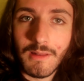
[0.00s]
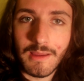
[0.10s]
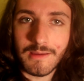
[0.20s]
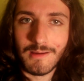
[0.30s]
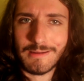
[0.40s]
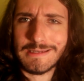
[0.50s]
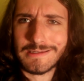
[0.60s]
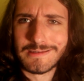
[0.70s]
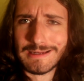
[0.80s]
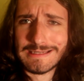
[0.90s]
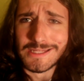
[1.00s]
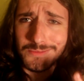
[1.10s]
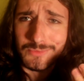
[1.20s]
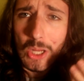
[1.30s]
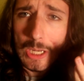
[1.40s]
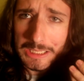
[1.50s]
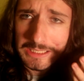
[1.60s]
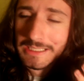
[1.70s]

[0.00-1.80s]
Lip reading: Like, I need some dollar.